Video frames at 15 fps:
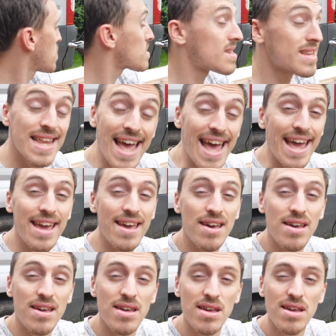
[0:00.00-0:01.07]
Today,
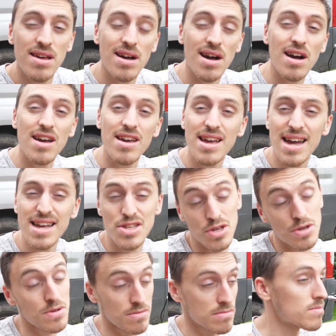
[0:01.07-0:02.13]
as you